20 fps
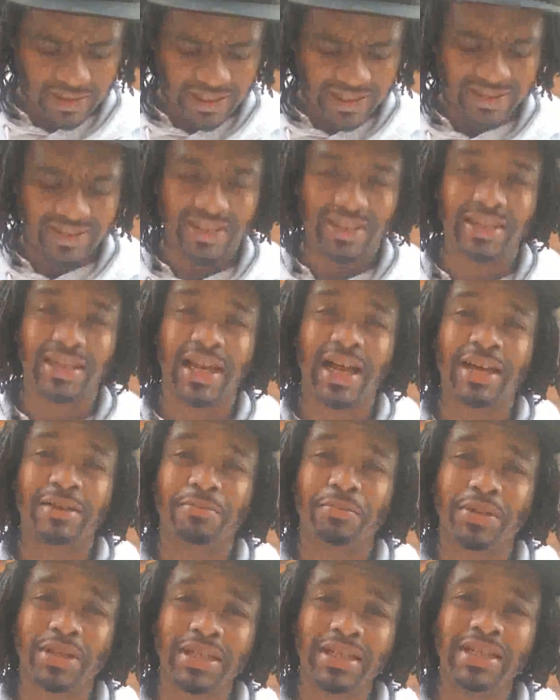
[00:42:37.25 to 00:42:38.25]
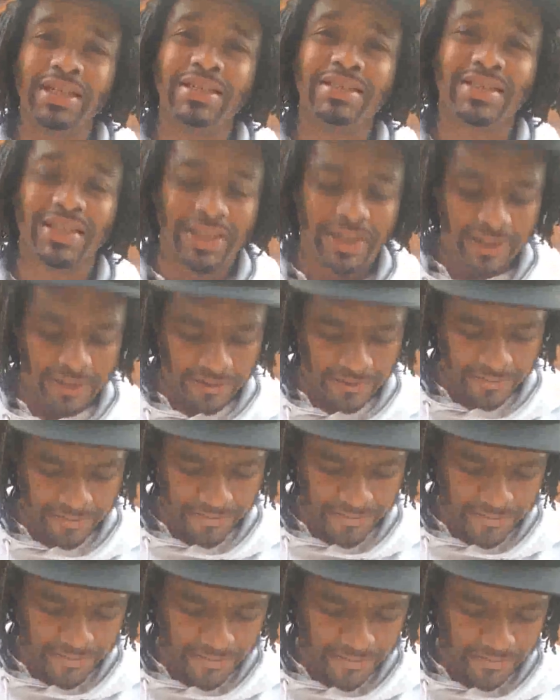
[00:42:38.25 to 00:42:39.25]
It did not please them.
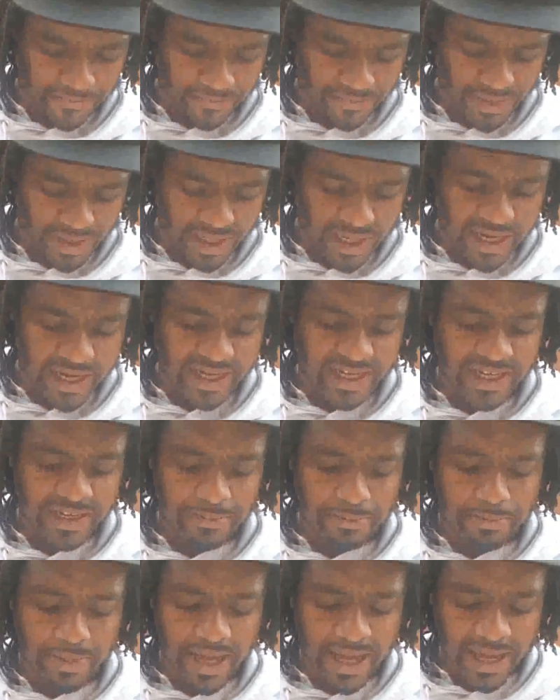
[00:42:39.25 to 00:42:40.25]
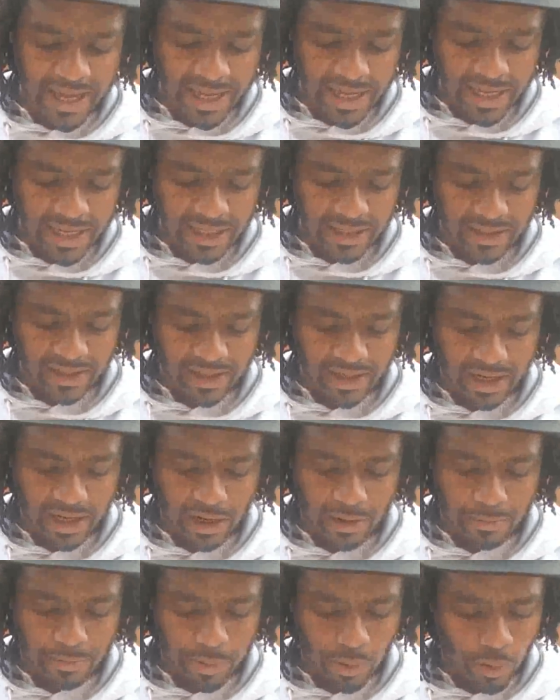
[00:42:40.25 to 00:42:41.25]
And he begged
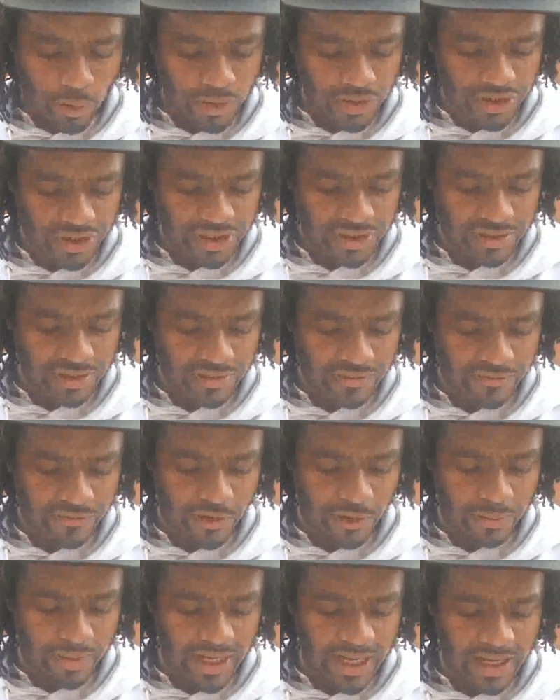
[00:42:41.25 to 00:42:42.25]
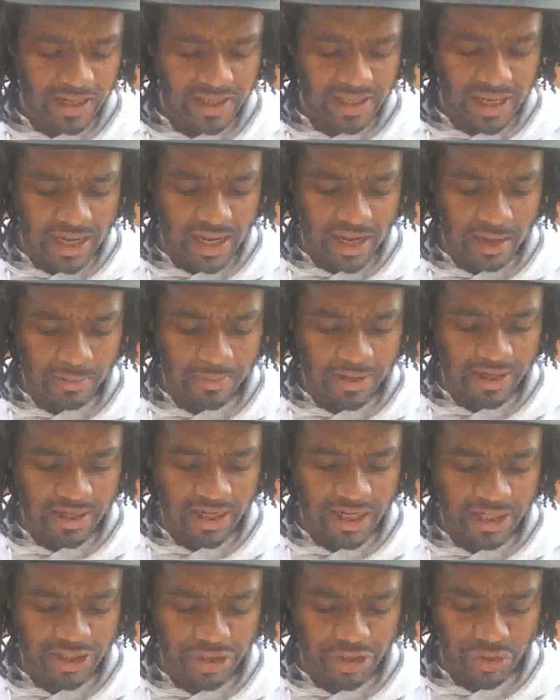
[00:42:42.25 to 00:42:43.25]
a portion from Eliam and
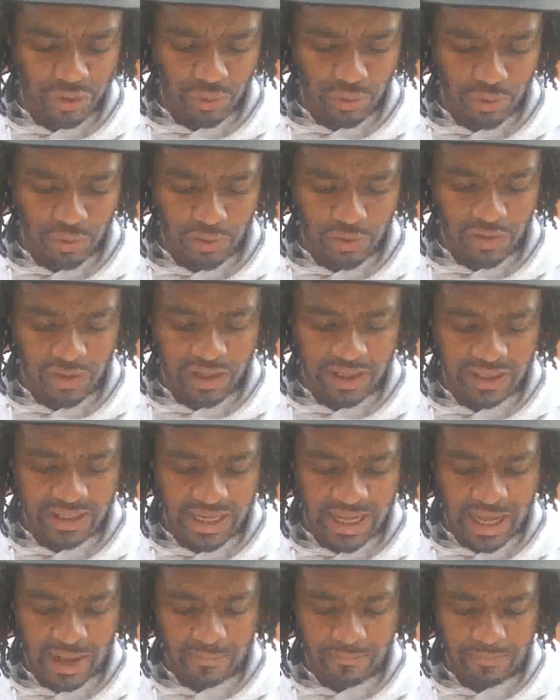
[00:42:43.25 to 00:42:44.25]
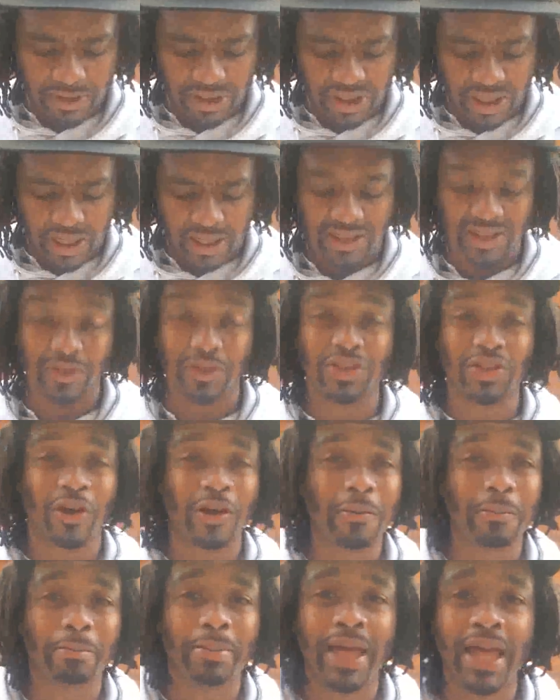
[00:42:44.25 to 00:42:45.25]
Asher and Aphrah. So he
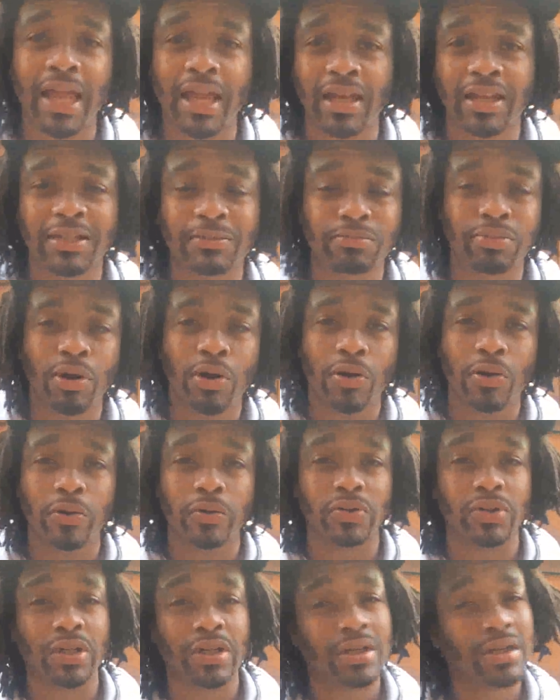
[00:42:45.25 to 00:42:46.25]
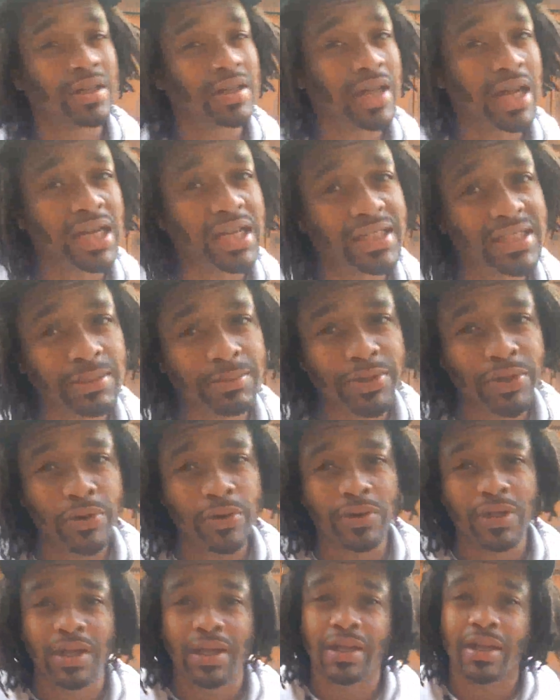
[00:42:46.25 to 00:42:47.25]
started begging his bros, can I get some of
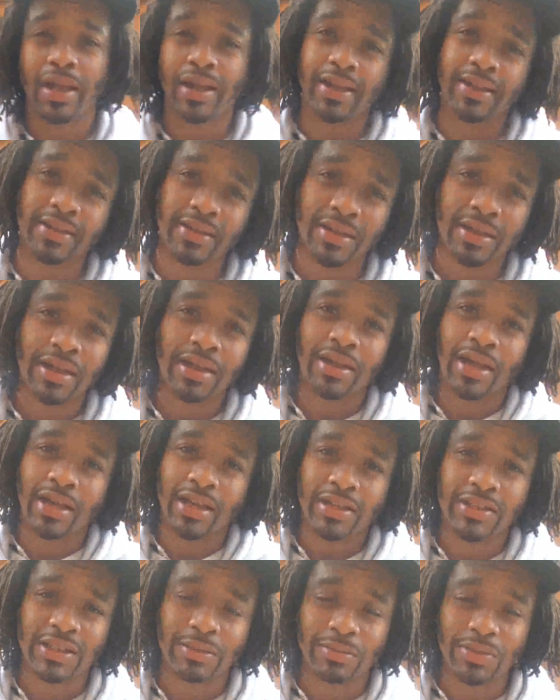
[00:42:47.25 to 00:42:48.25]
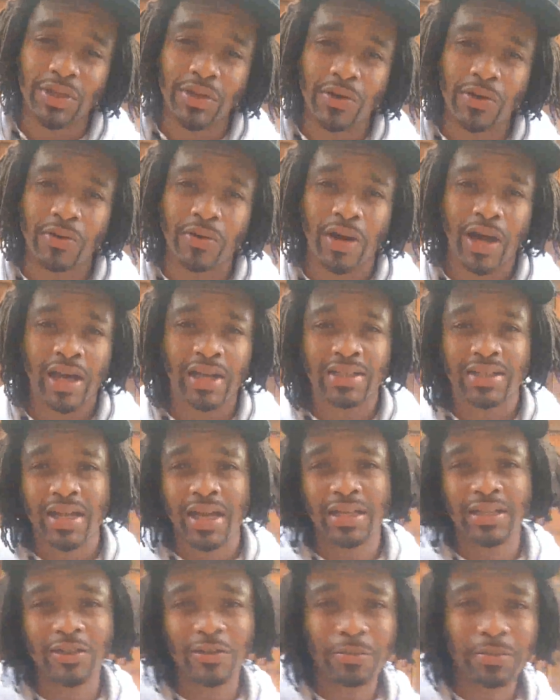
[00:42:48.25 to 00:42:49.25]
your, can I get some of your, I just
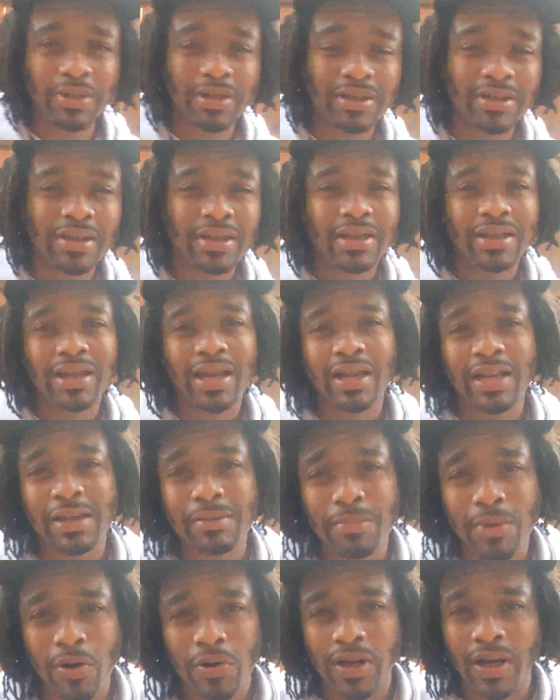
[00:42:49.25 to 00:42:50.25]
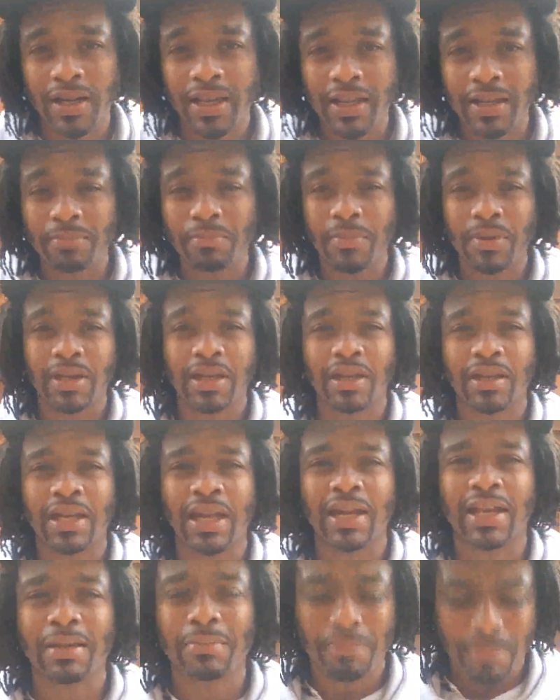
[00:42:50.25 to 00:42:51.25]
got a little bit, can I get more, can
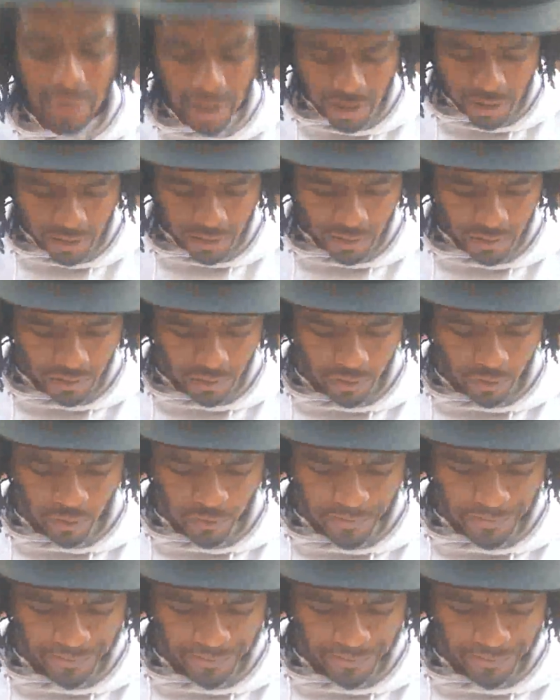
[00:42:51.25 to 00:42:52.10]
I get more?